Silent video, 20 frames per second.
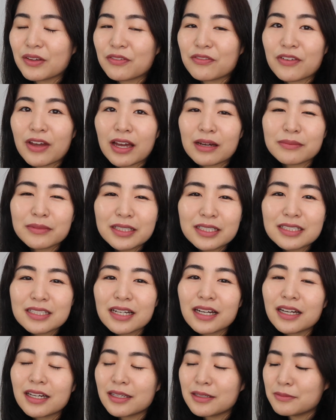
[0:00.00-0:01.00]
family
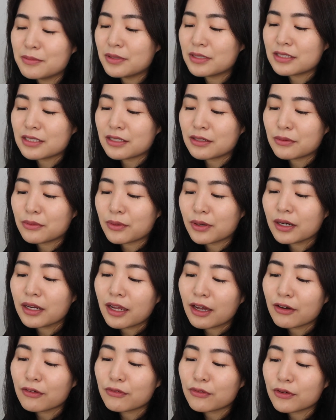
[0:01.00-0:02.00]
time didn't work
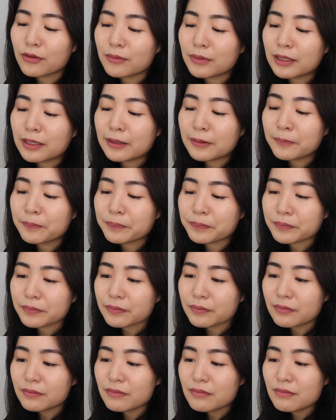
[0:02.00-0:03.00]
out for me
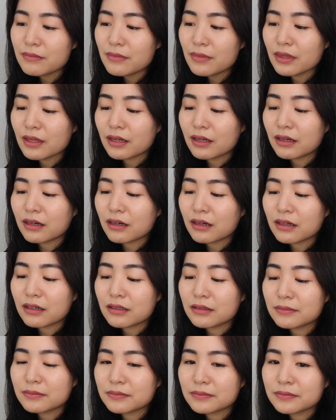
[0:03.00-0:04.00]

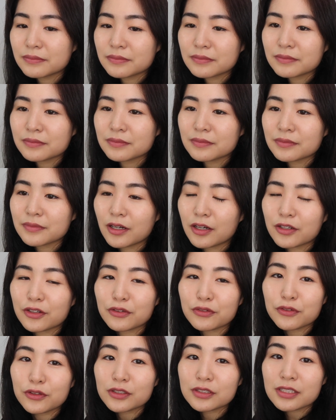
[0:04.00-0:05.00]
on a
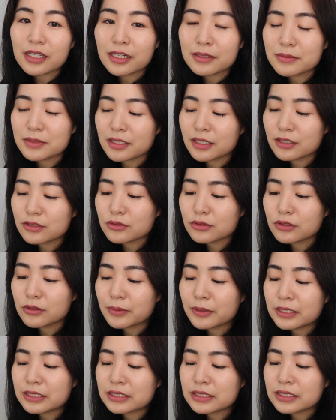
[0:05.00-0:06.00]
full-time schedule
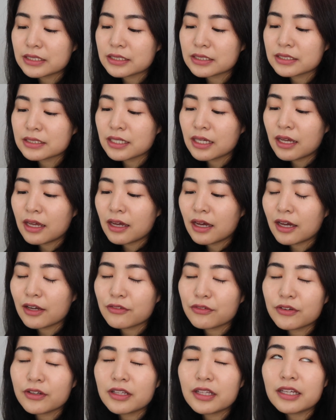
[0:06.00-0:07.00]
basis. I
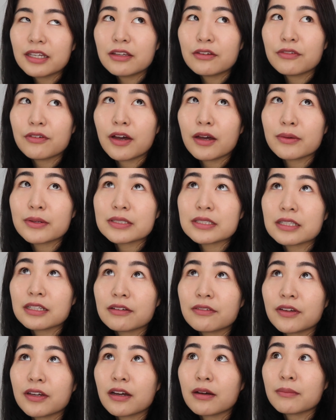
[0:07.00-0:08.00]
feel like if I was
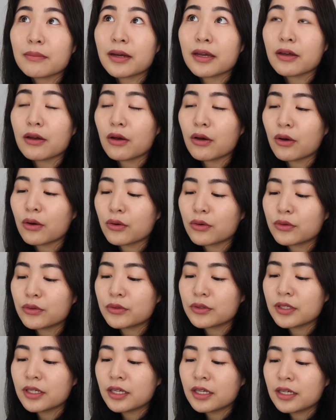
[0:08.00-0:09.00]
living on my
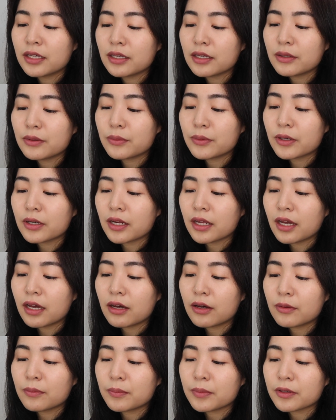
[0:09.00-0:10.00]
own it would work
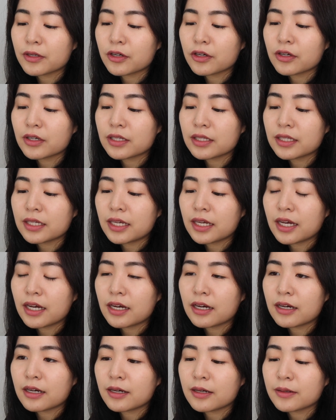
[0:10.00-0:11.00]
out, but currently
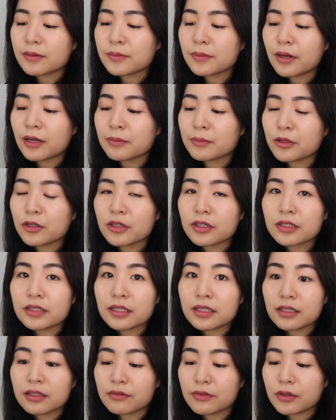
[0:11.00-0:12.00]
I'm
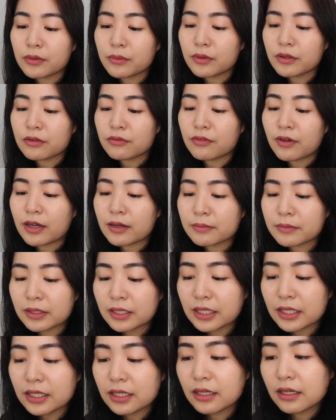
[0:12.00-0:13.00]
currently living with
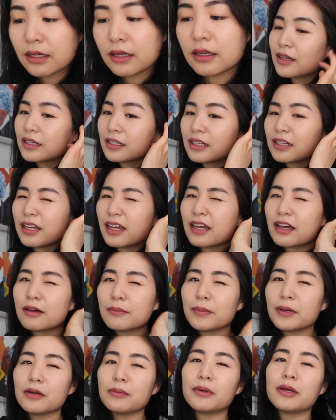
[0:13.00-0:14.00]
family, and I
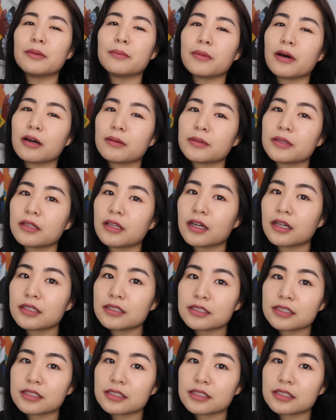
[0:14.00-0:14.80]
help out my mom a lot